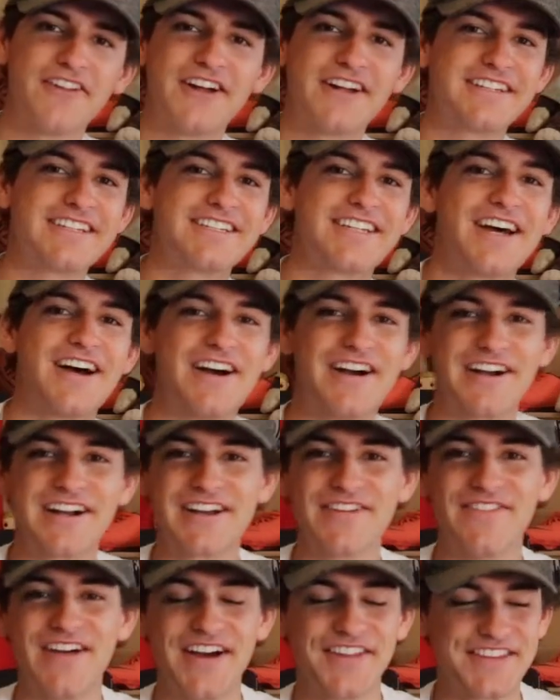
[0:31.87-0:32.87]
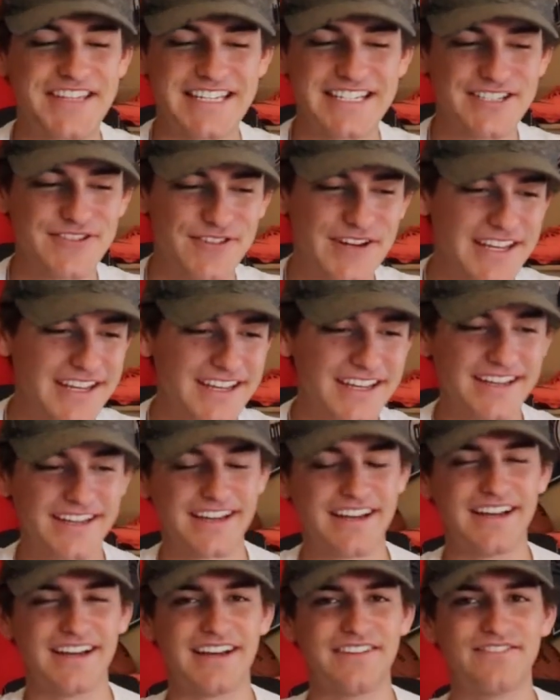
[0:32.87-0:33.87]
a lot to talk about this week.
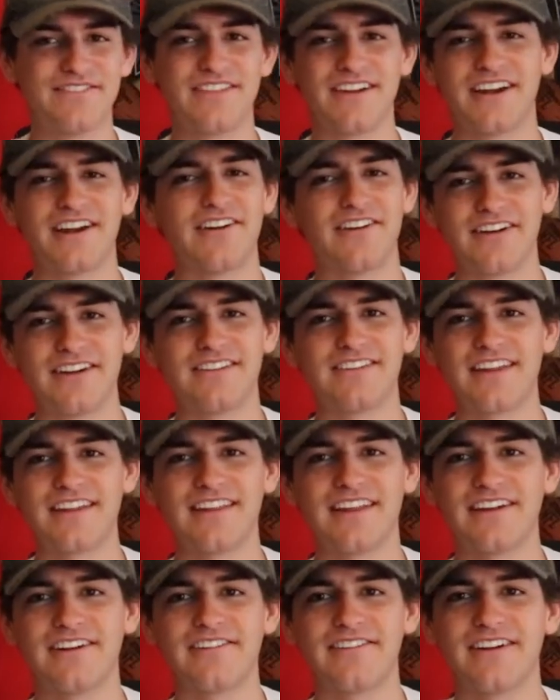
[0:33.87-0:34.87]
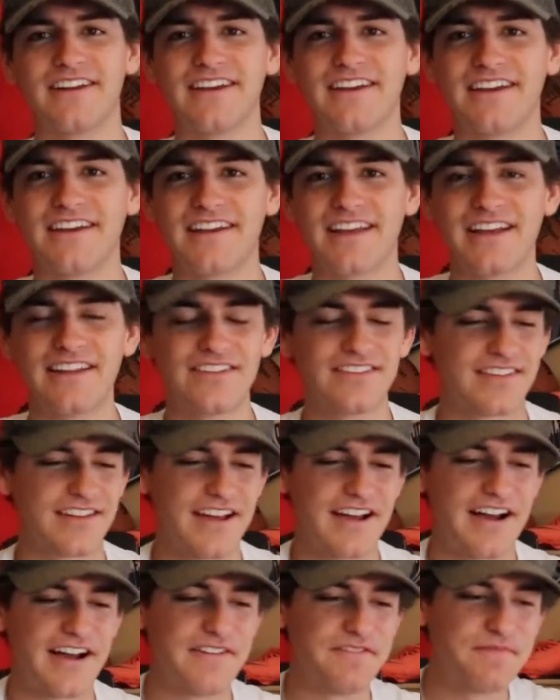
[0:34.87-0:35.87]
I already said that already, I guess.
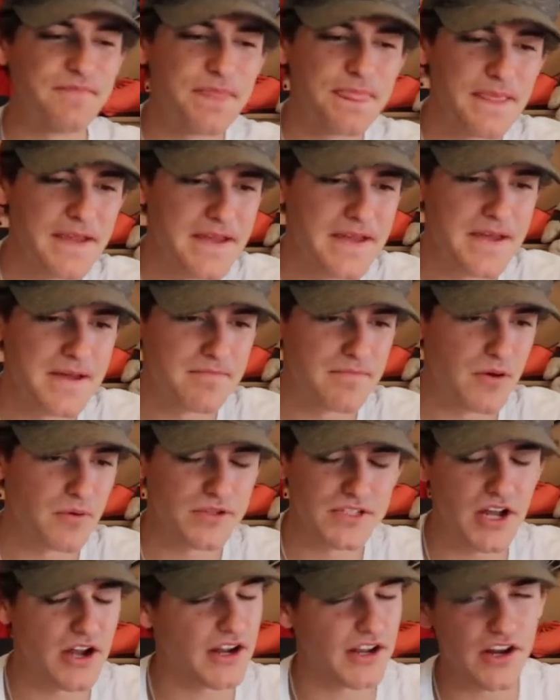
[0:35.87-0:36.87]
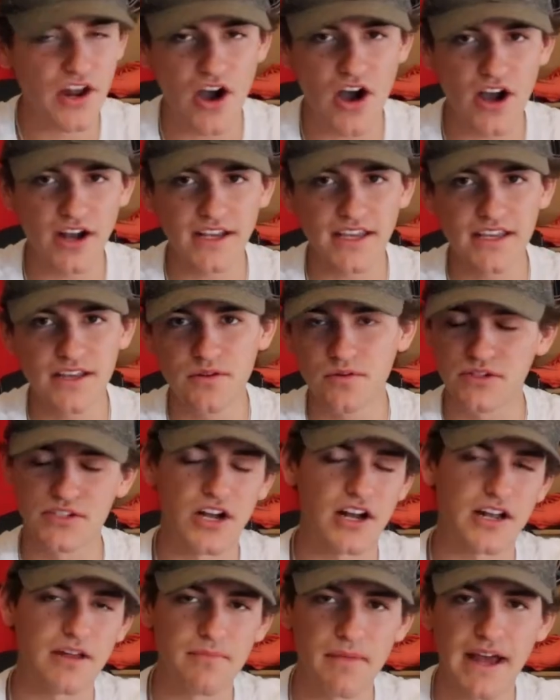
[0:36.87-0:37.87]
But we're talking hockey, we're
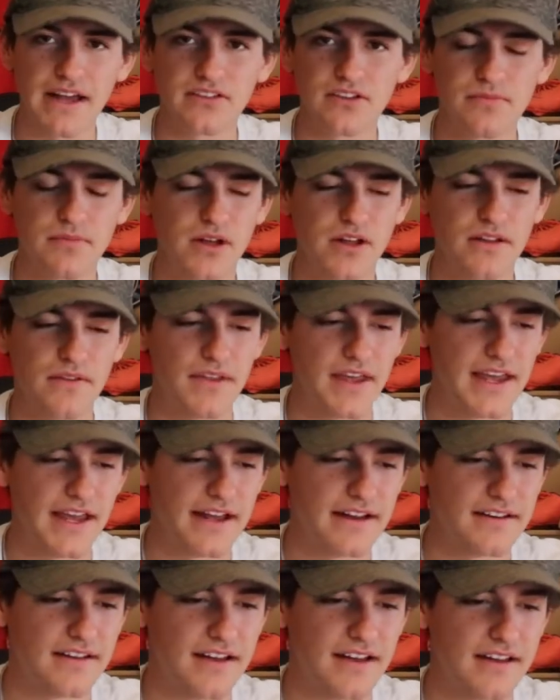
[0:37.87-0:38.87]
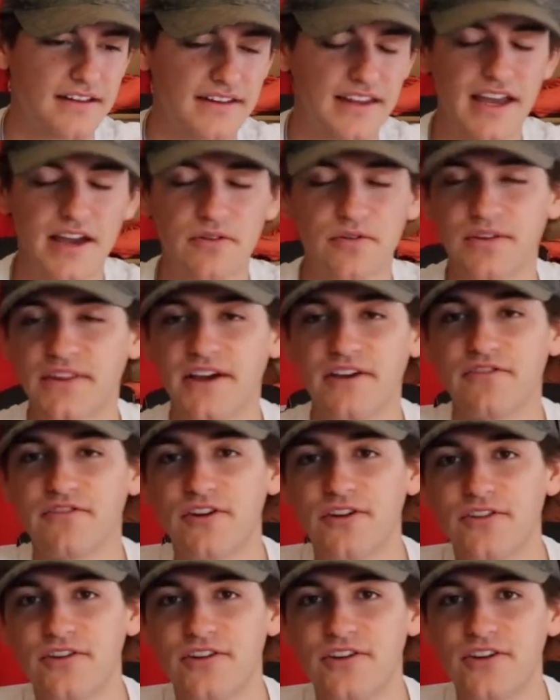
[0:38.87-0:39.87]
talking basketball, and without
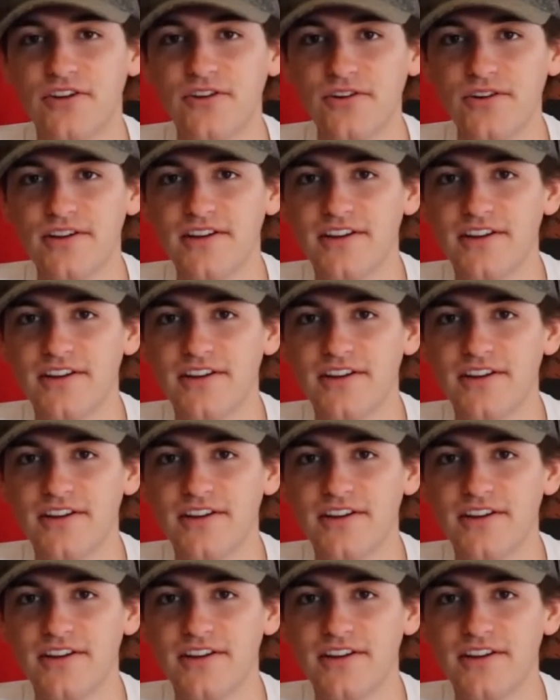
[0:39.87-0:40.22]
further ado,